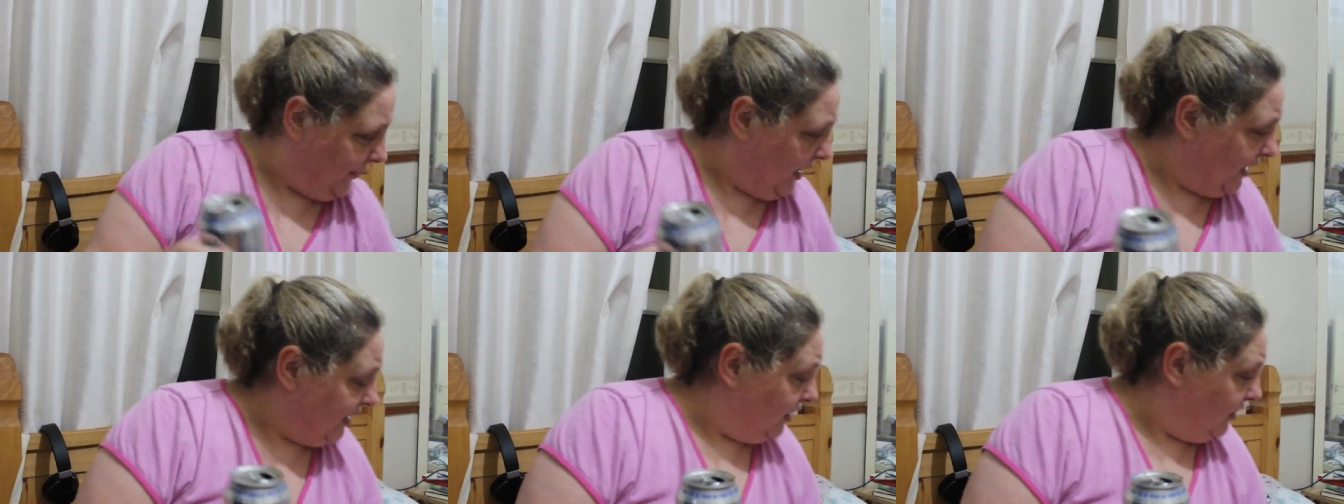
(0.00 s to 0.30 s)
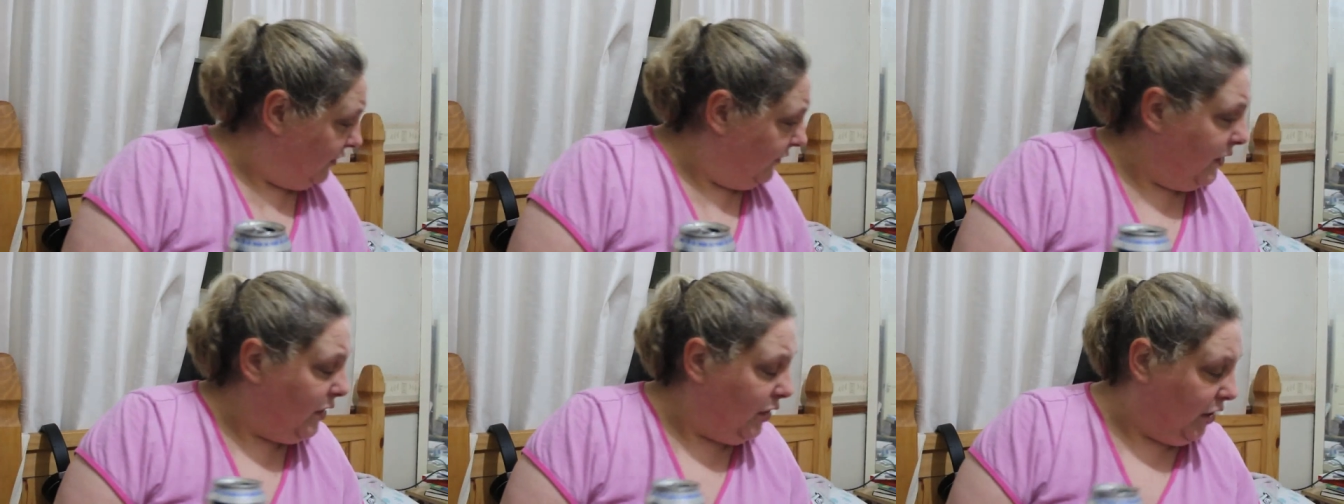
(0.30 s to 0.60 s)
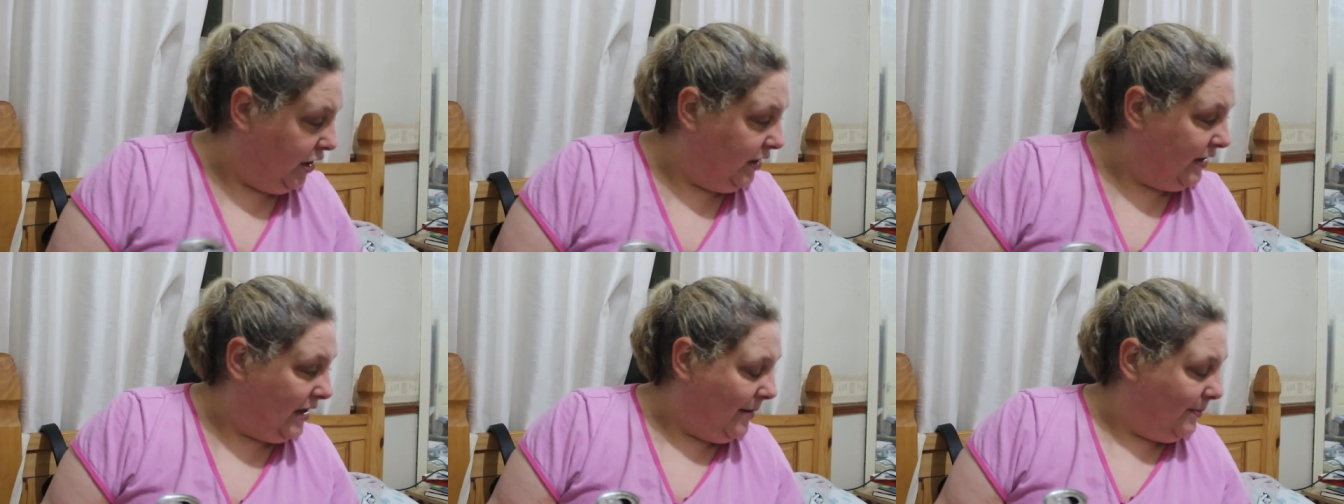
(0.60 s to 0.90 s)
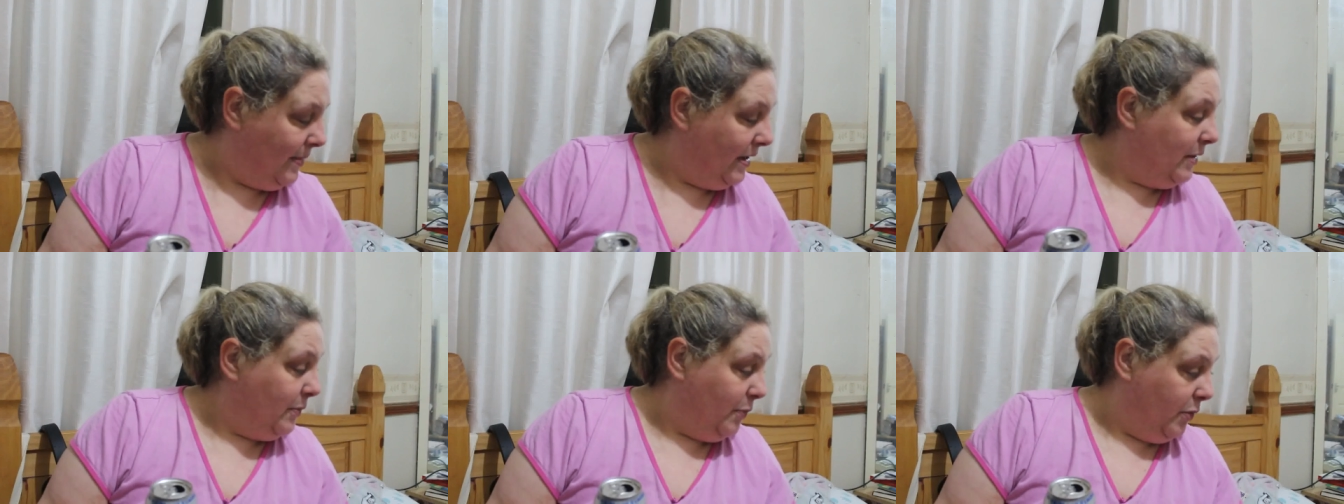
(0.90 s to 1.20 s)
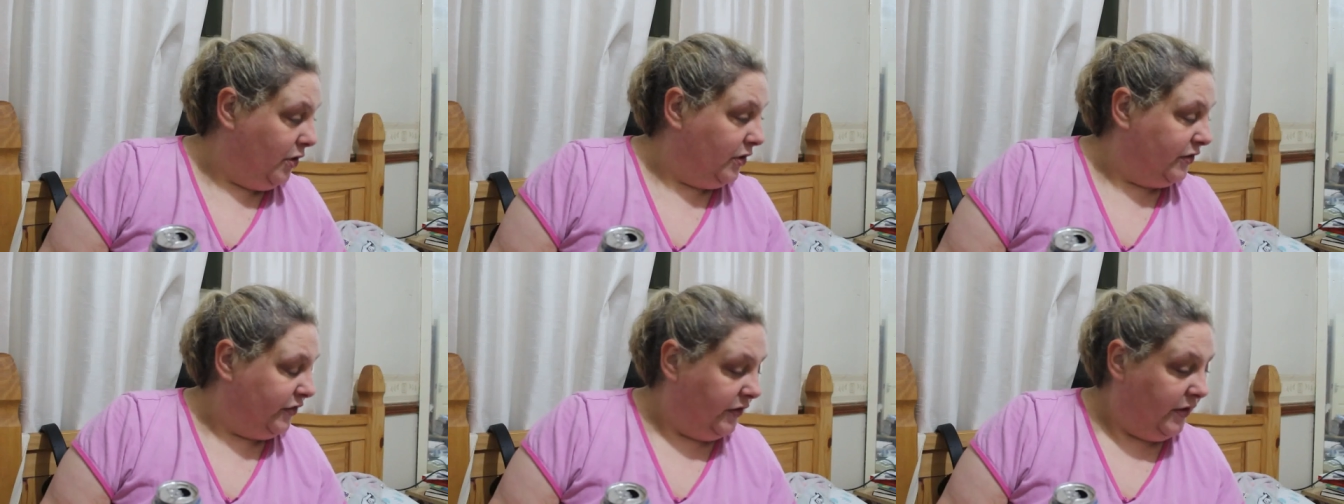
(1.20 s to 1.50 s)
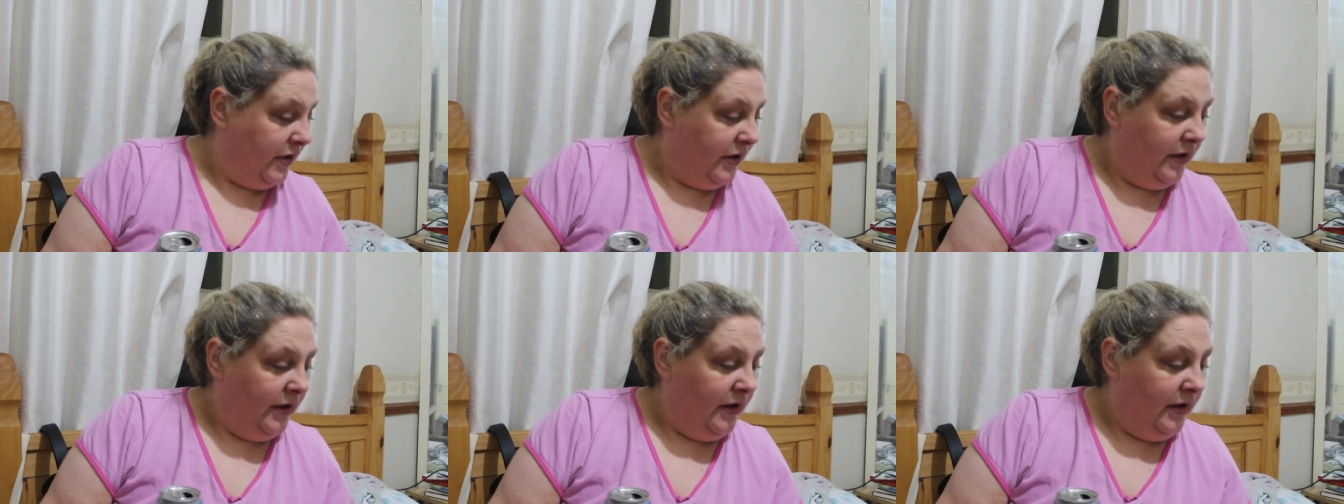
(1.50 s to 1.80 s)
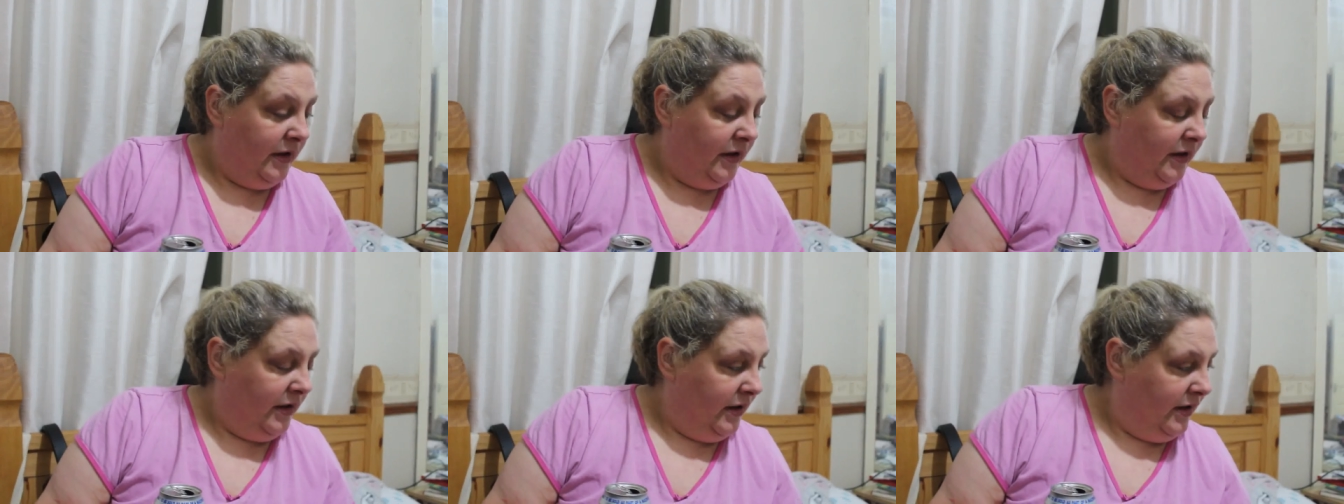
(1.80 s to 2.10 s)
I don't know if you heard that, but it was
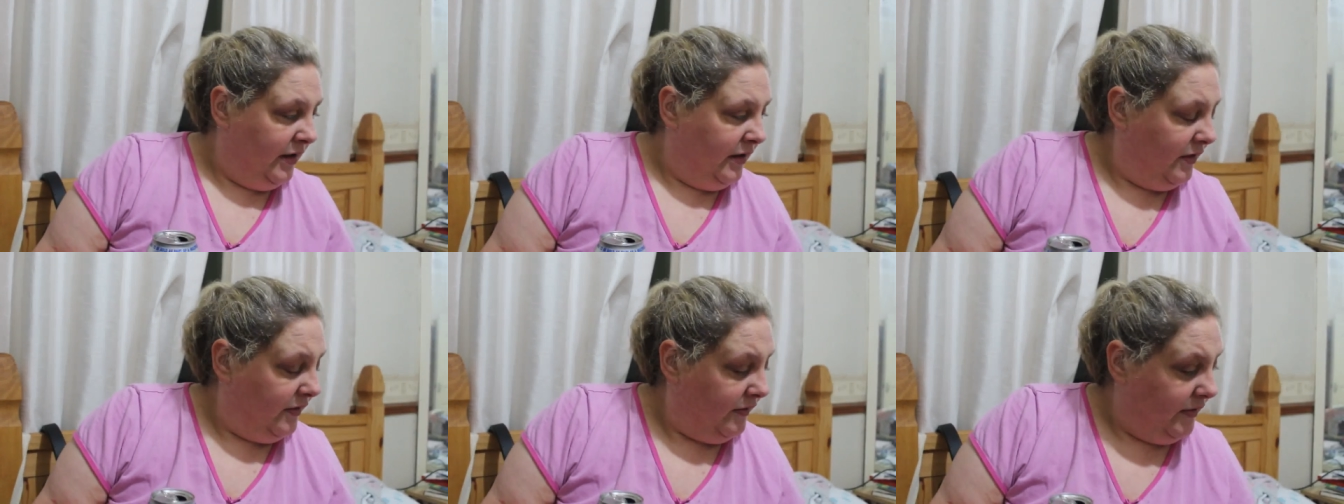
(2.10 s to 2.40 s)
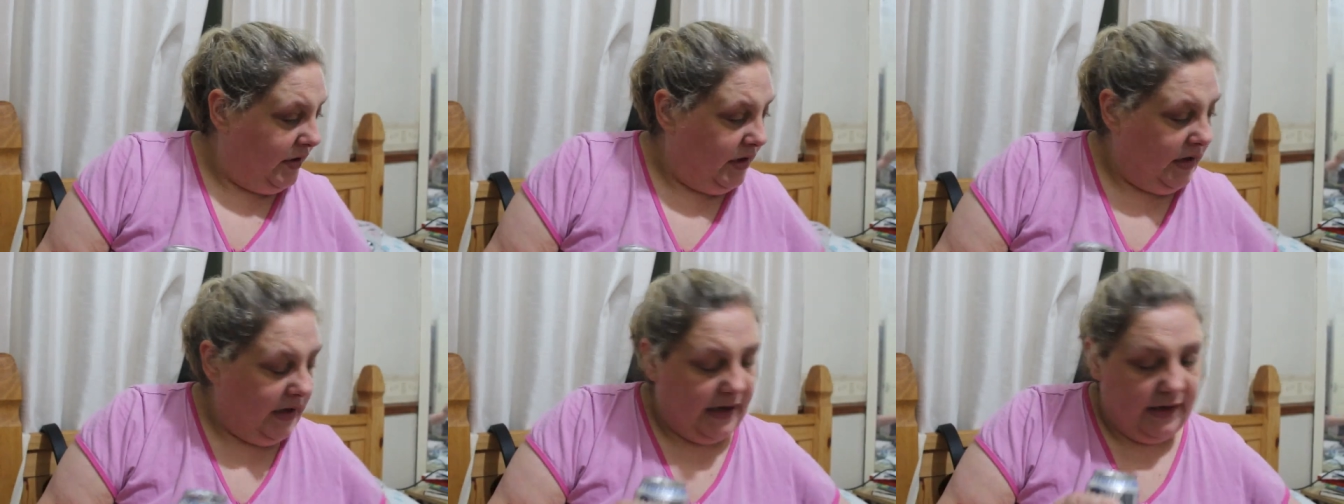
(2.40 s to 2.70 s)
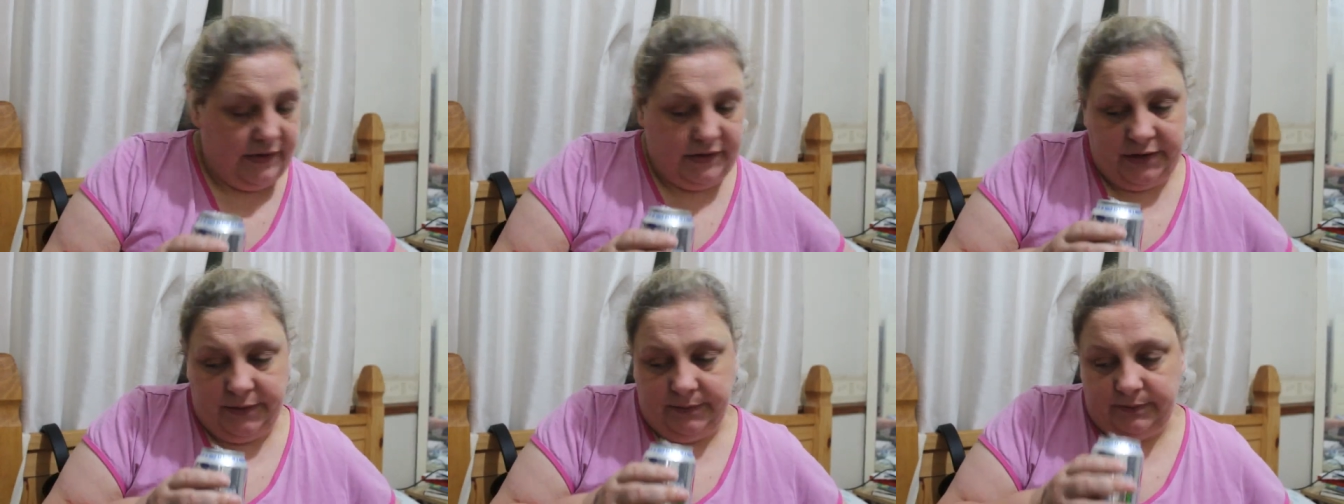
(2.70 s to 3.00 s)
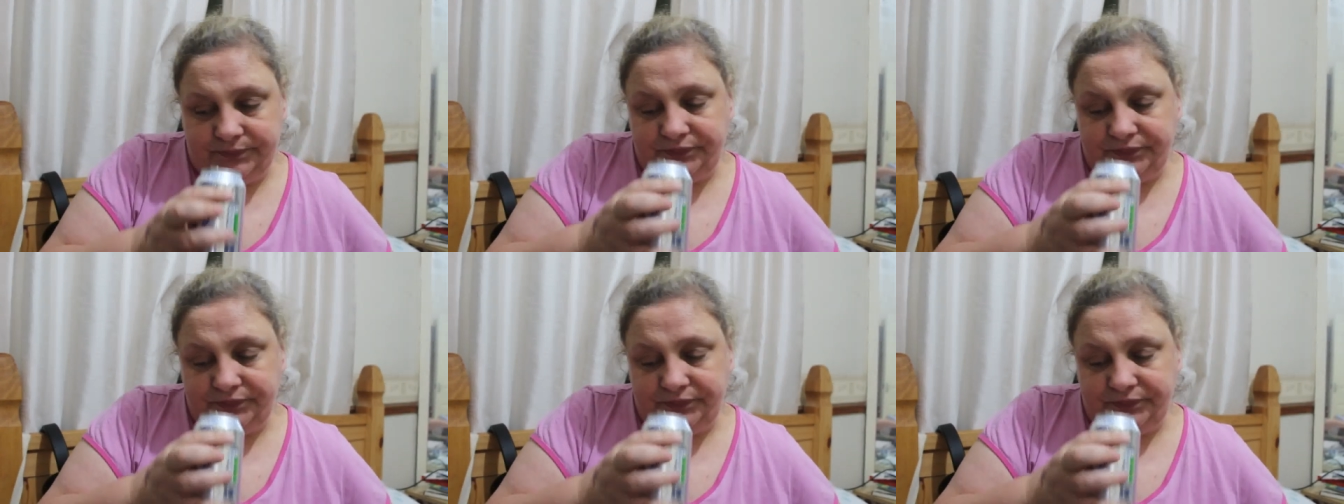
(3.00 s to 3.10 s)
very loud.